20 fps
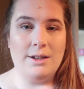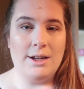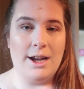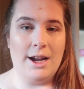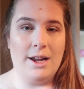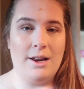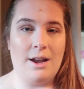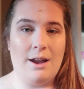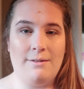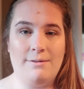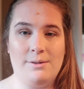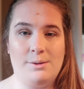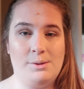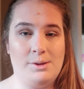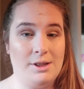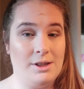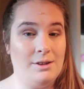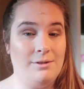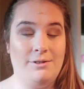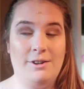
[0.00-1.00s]
and I
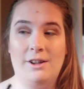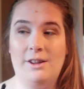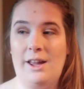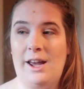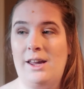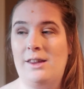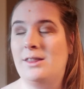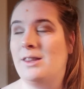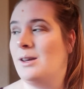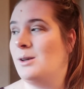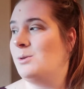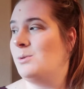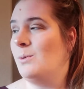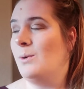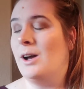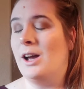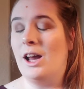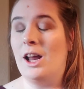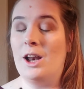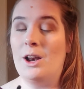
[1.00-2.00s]
still feel like this
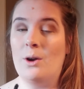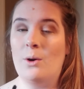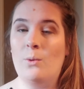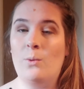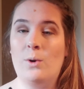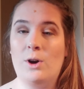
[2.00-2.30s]
one